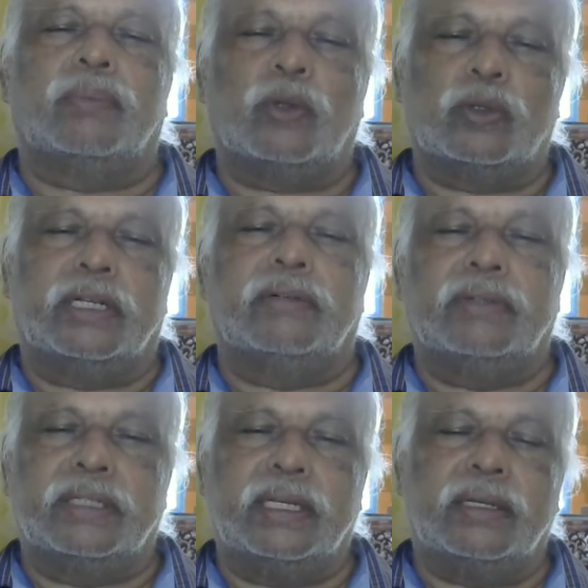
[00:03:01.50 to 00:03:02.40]
proceed
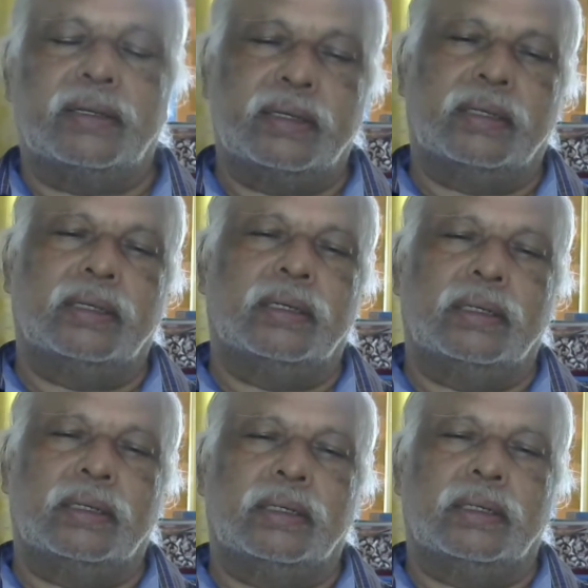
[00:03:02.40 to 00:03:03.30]
with the
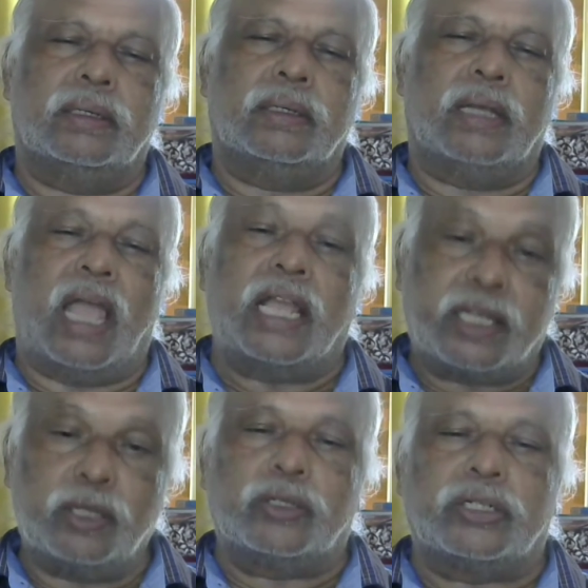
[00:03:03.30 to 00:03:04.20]

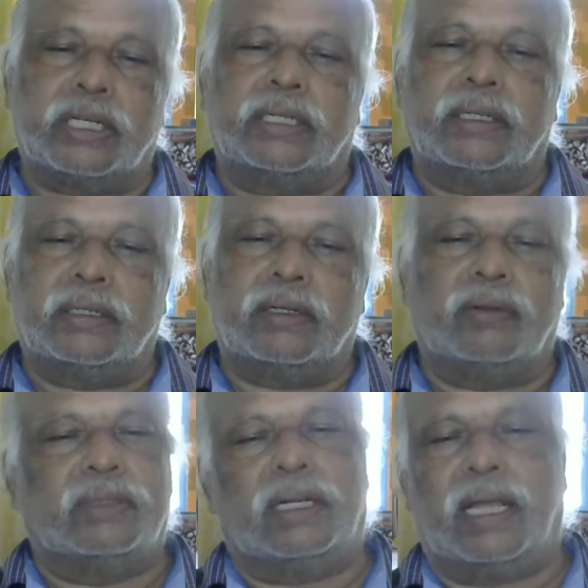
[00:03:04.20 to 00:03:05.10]
acquisition
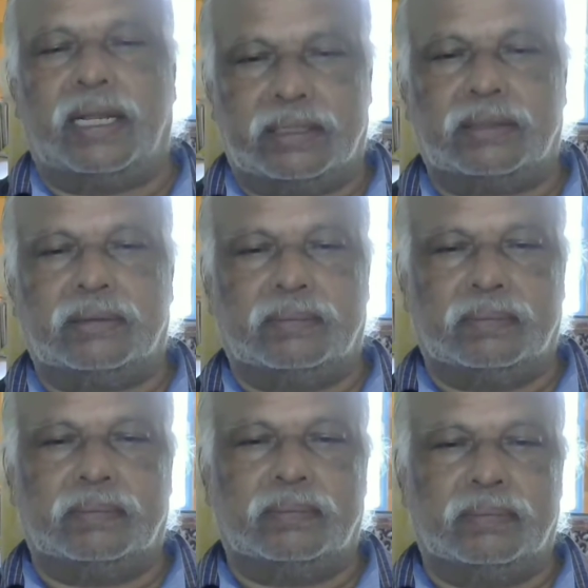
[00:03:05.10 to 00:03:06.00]
of the land.
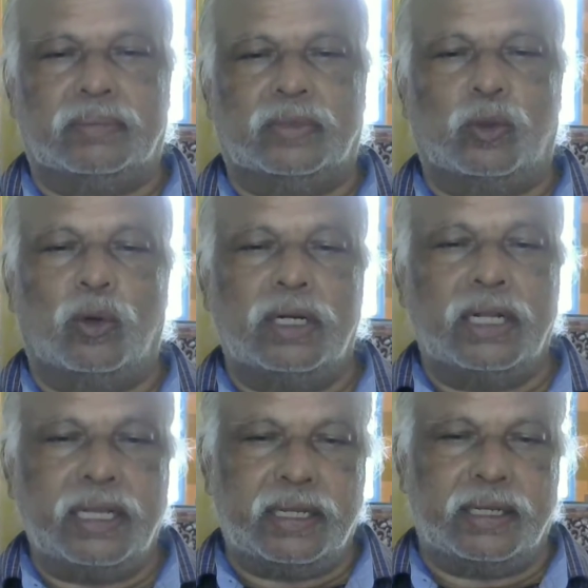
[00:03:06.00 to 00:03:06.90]
So
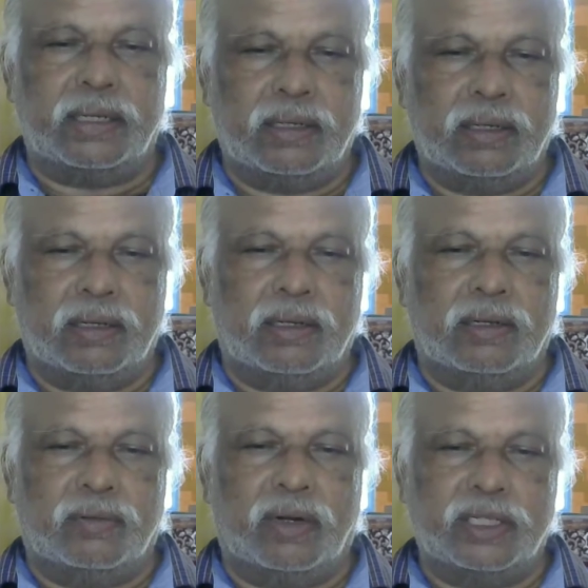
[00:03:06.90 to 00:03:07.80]
only
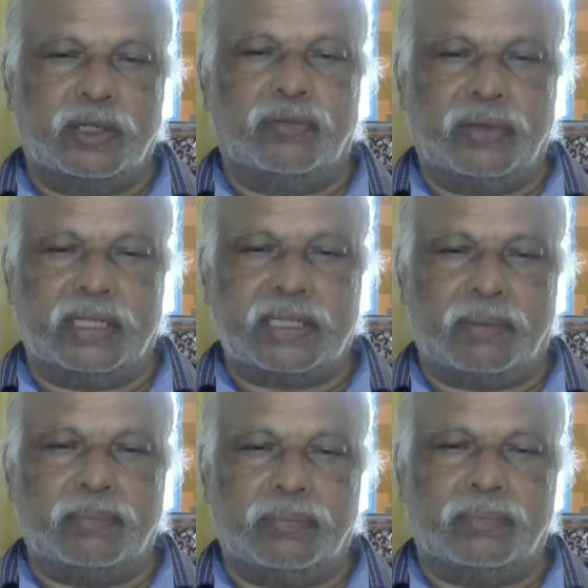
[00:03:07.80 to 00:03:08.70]
once you fix
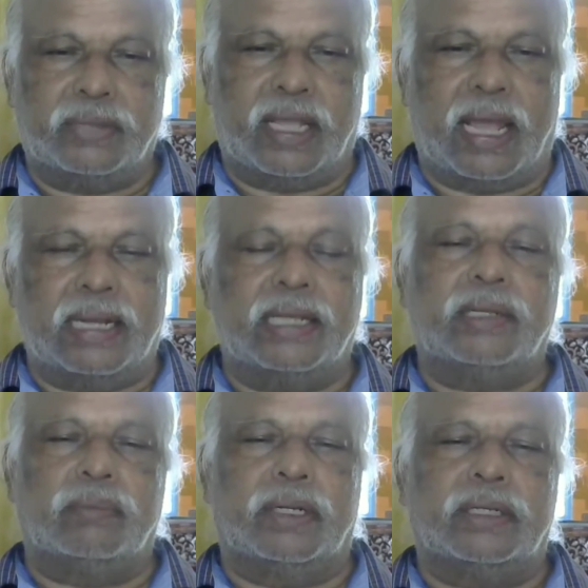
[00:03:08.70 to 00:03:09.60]
up the
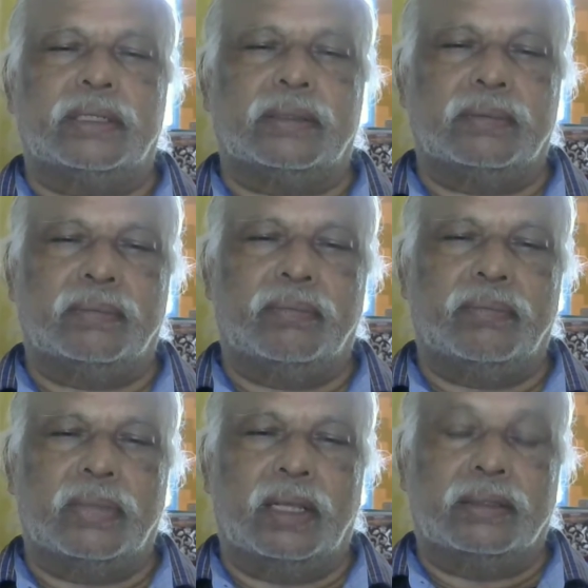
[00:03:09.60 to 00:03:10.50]
alignment,
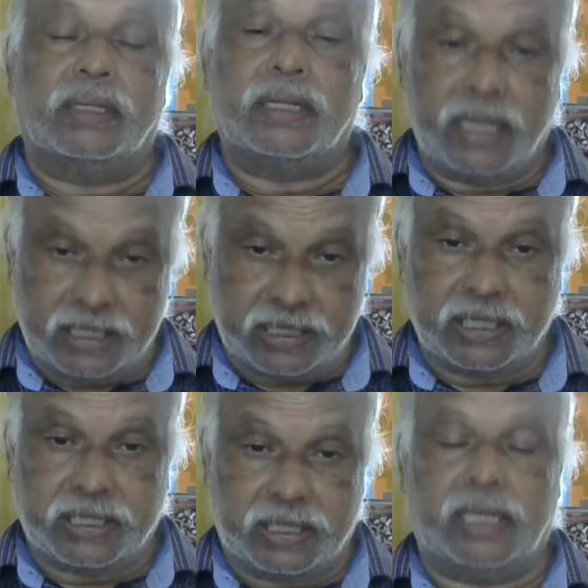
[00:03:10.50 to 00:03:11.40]
the next
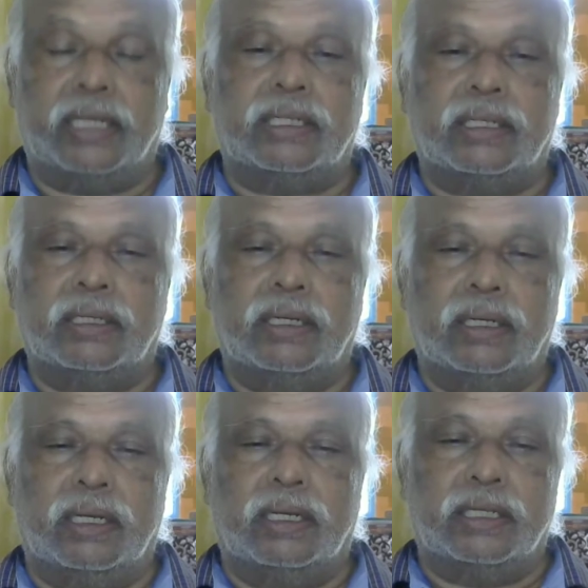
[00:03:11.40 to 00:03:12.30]
stage
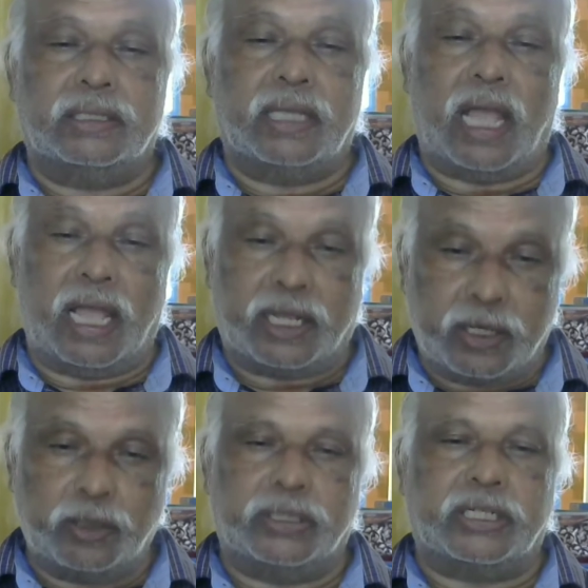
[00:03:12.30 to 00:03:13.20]
is the
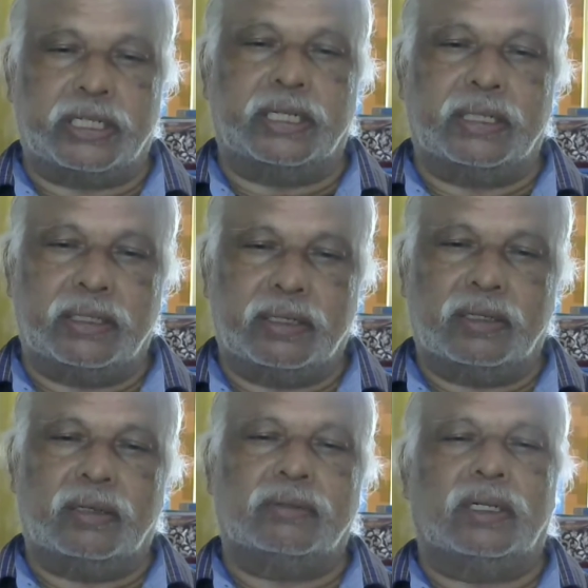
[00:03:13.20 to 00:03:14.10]
acquisition
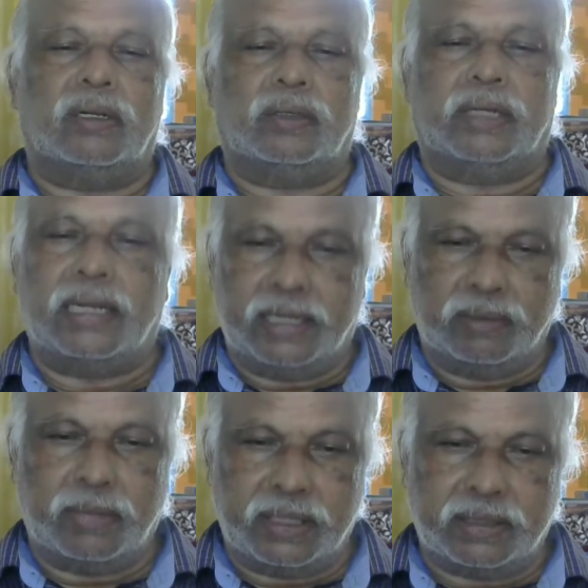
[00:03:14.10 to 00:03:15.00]
of the
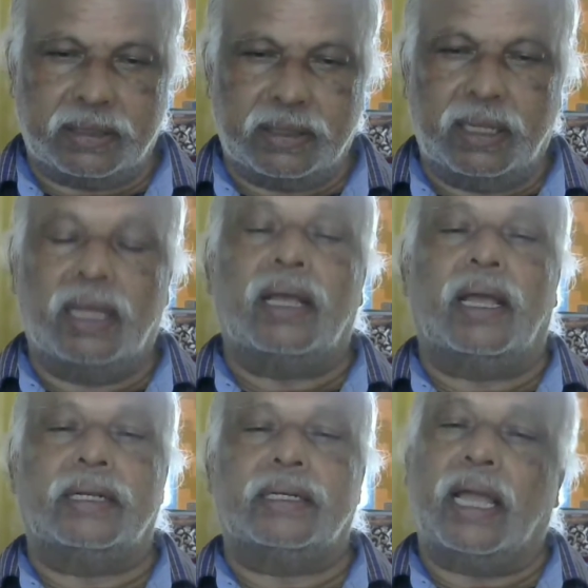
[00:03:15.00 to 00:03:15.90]
alignment
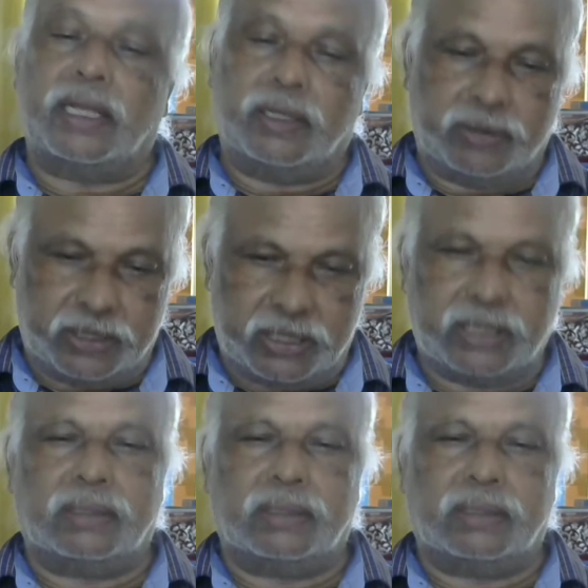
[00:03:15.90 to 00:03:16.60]
and acquisition.